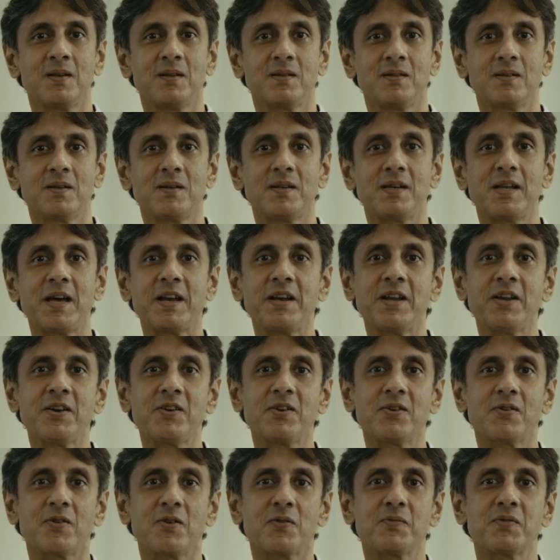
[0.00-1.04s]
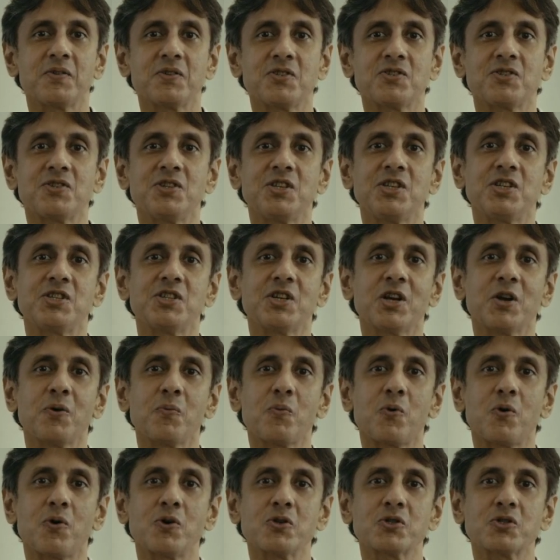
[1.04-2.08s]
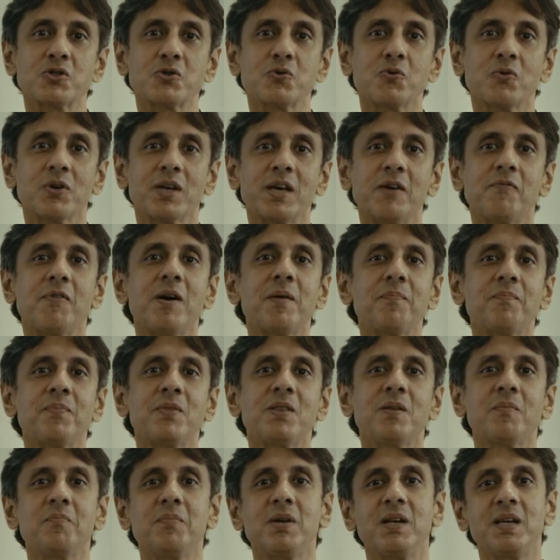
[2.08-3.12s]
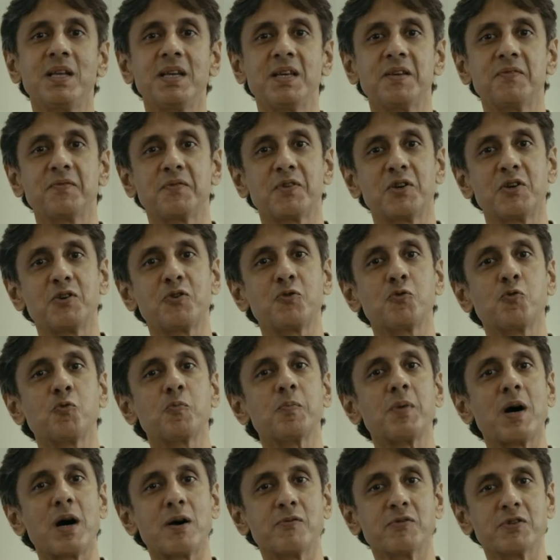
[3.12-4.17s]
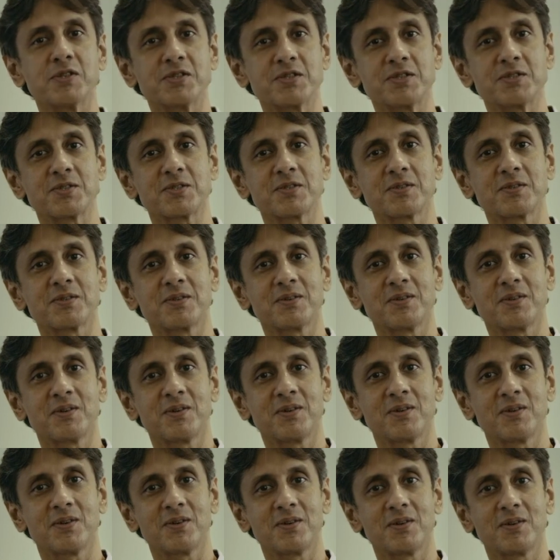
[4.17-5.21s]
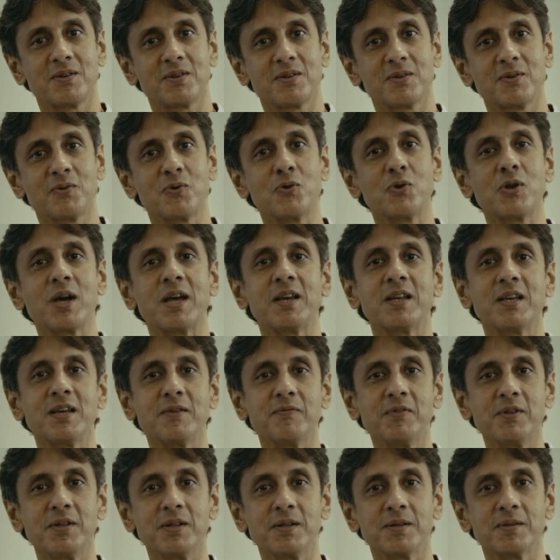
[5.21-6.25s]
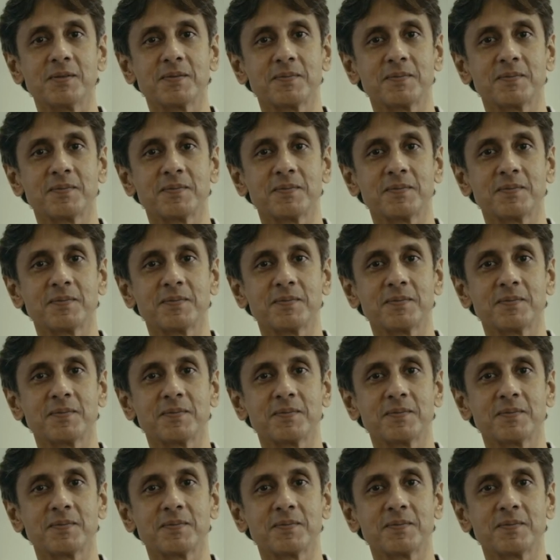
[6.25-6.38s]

The tenet of his teaching was to give up the belief in two powers, good and evil.